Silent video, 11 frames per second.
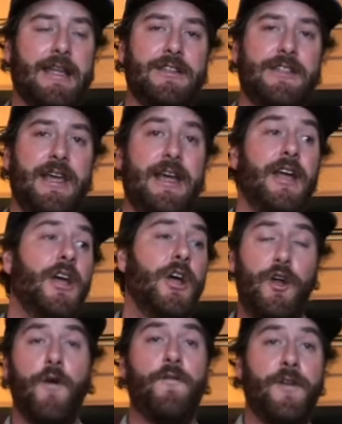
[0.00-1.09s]
I can say,
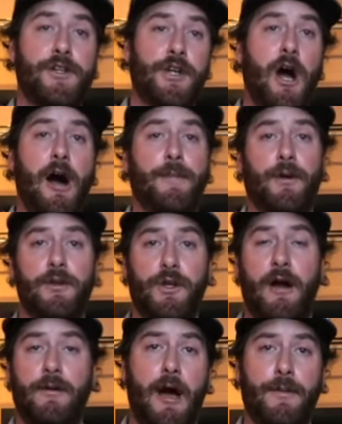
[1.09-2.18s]
go fish a hopper
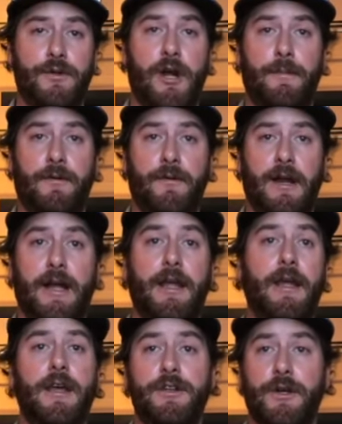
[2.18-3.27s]
dropper rig
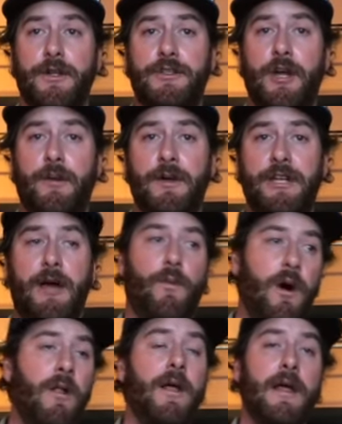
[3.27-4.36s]
during the summertime,
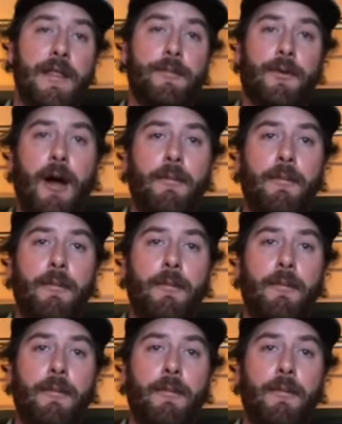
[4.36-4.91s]
well, then